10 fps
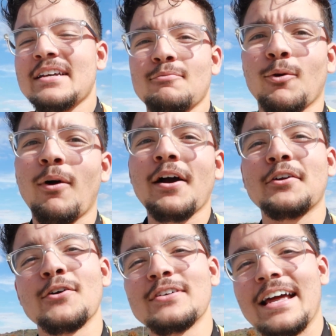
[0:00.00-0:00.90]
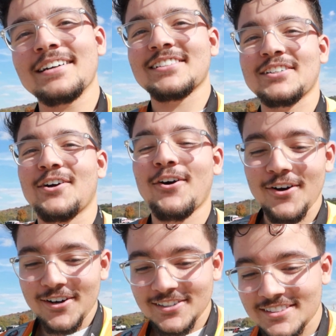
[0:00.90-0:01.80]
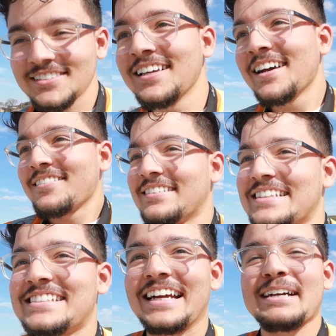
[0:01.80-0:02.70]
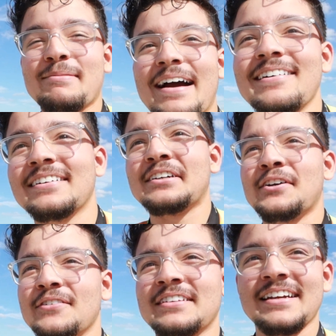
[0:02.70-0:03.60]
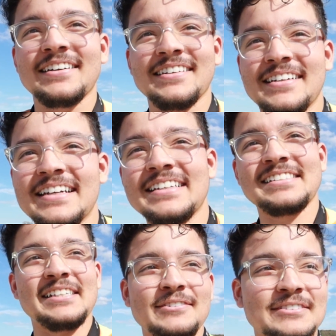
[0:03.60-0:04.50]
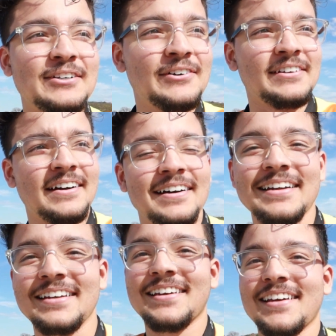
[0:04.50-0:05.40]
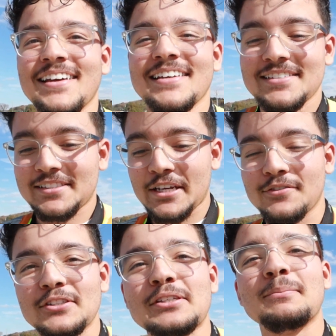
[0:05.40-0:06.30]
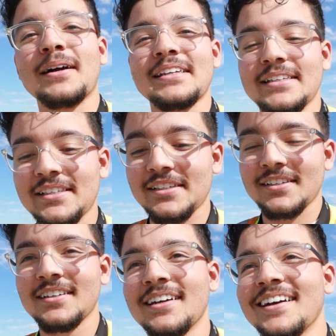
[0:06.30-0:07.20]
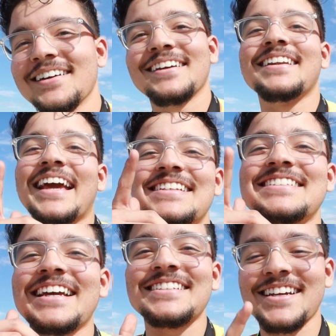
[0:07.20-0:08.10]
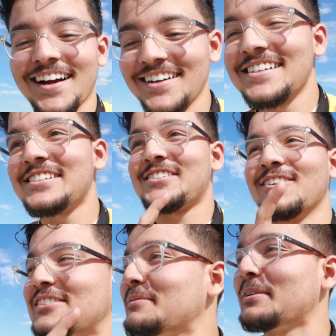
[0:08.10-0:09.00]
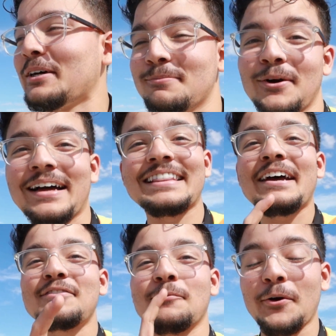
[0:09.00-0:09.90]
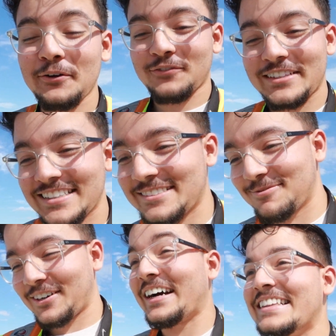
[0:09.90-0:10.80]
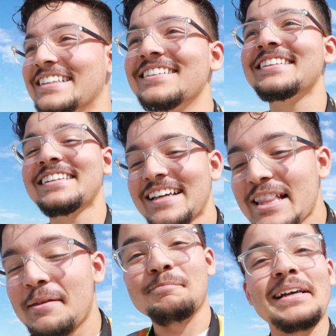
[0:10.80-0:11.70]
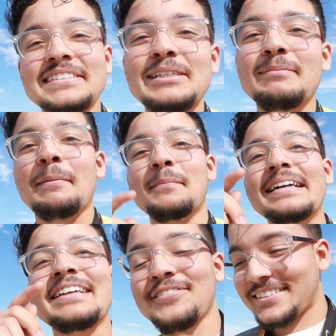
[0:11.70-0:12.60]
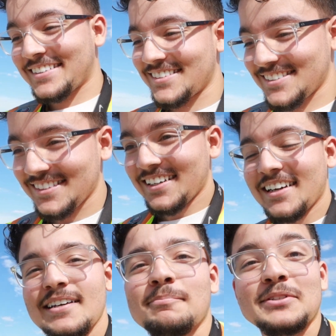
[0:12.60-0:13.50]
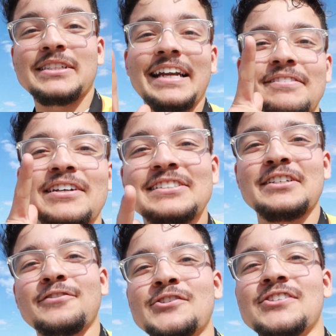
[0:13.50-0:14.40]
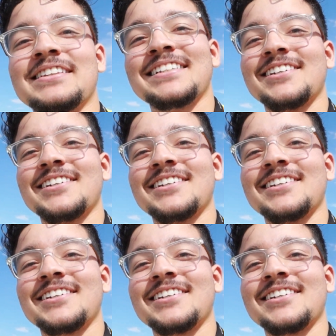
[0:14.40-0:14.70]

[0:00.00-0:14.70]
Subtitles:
we're walking over now to the cars. We're gonna check them out, get over there, see what's going on, see if there's some money in here, and educate y'all. Show some love, bro. I left work for this, bro. I literally messed up my money for this. But you gotta invest in your future. Let's